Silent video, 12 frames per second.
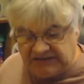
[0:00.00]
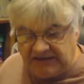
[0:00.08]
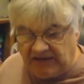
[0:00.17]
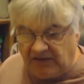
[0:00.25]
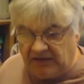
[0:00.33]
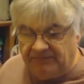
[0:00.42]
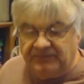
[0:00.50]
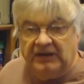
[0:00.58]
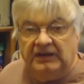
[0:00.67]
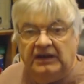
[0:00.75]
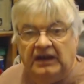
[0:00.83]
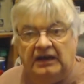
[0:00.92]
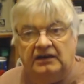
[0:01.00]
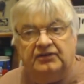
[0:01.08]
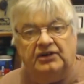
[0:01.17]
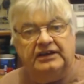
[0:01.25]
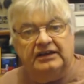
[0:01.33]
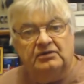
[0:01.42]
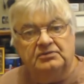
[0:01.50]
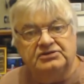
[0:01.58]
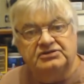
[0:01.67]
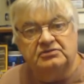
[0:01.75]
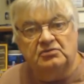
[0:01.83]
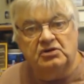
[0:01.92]
together. And I've got to get on with
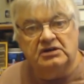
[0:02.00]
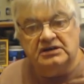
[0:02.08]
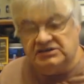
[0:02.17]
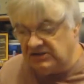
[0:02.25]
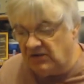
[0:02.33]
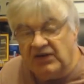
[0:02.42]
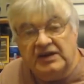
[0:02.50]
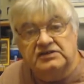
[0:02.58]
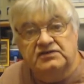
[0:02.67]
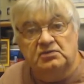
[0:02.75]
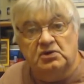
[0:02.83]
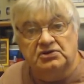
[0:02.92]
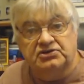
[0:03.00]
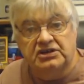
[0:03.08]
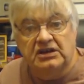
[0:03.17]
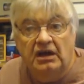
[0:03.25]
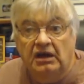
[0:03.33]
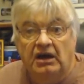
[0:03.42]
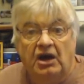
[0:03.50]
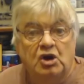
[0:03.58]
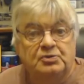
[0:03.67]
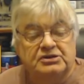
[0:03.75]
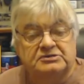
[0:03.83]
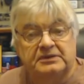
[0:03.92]
some work. So thanks for watching.
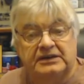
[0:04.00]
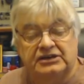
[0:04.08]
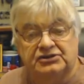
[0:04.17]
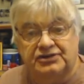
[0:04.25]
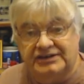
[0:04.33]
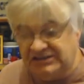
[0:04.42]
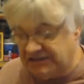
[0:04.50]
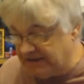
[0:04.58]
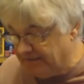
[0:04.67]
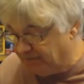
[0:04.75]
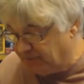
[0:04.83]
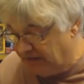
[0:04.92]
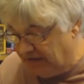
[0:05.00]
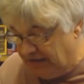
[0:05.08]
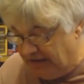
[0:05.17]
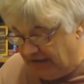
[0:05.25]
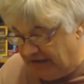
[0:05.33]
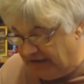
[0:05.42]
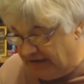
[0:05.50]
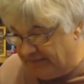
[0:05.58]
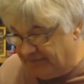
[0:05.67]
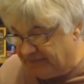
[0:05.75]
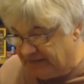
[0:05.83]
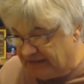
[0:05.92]
Hope it's been interesting.
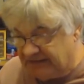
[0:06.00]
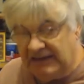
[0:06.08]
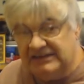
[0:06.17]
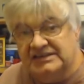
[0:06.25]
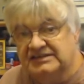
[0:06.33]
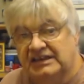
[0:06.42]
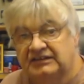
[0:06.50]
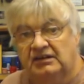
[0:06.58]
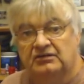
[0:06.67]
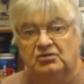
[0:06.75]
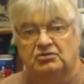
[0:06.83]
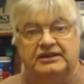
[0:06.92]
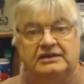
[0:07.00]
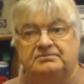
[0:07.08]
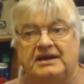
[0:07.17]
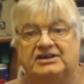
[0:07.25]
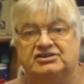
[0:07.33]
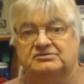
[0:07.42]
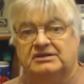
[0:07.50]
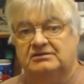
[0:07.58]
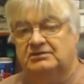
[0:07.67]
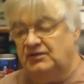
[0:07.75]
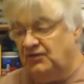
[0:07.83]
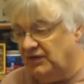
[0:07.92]
As I say, don't all get back to me
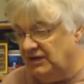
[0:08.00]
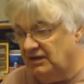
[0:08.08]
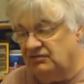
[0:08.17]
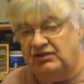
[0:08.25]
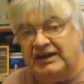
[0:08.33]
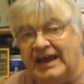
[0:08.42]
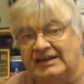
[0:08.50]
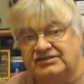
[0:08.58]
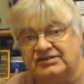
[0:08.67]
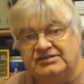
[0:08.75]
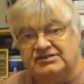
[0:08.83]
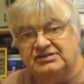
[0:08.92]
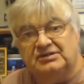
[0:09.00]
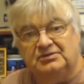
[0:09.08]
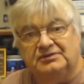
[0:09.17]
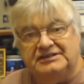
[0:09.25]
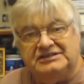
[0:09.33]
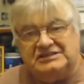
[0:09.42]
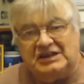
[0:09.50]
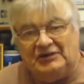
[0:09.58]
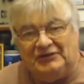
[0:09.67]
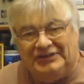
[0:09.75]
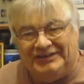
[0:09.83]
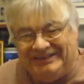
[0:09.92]
with reactants and all this stuff.